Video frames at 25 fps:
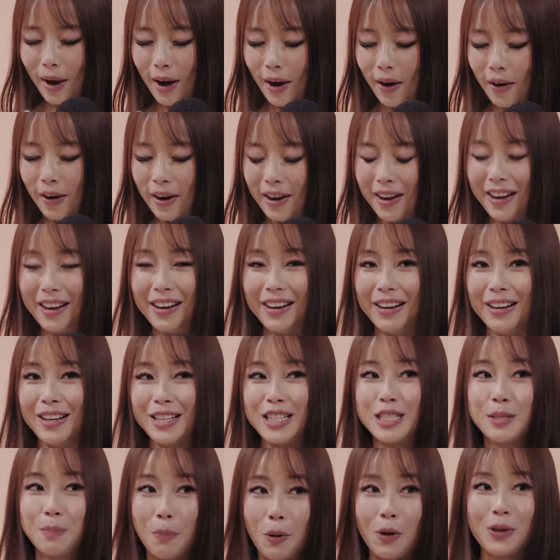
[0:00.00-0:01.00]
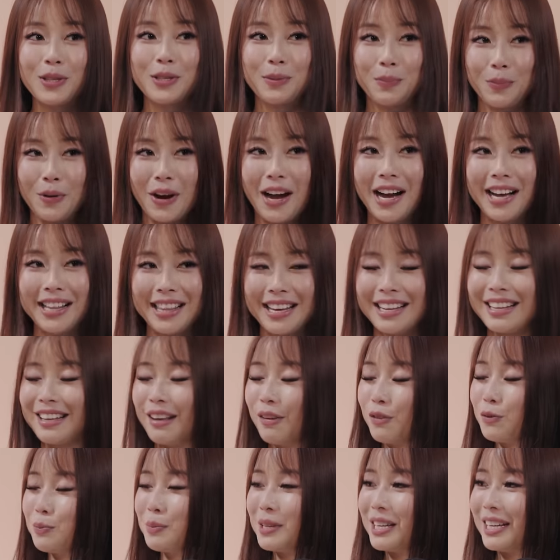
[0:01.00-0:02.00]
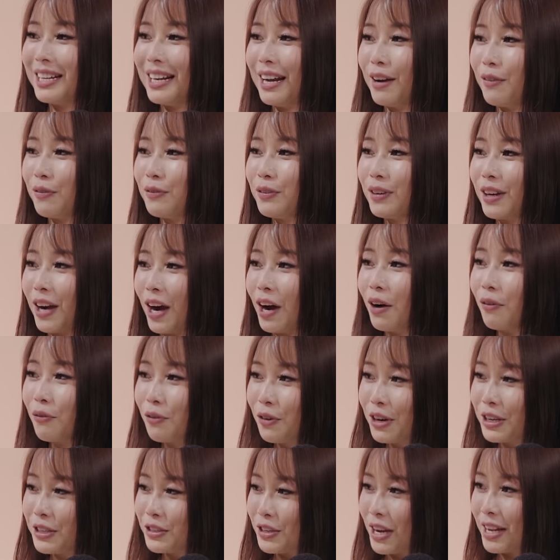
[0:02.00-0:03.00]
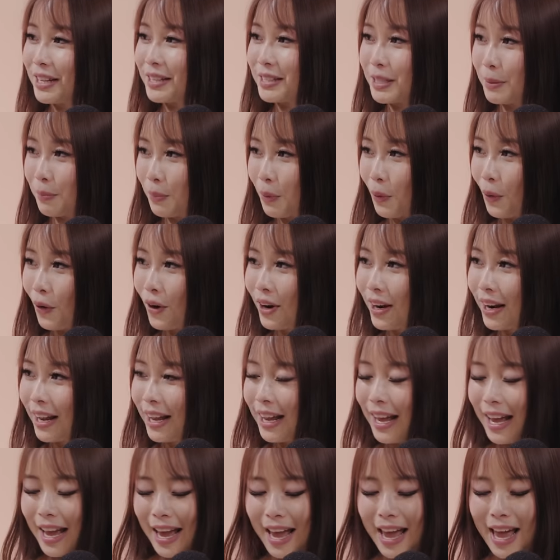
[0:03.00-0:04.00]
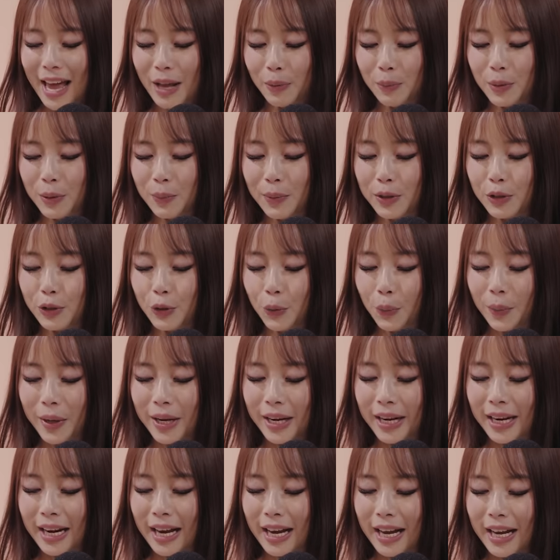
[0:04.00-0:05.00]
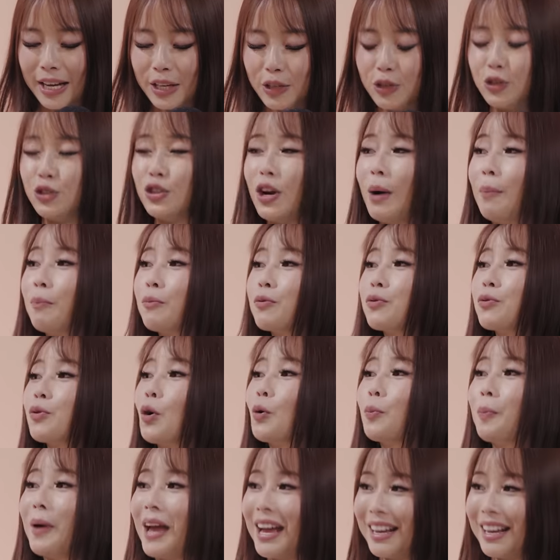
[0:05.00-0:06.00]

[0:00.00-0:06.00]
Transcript: wear a sports bra that gives me enough coverage and support. And we were doing jump rope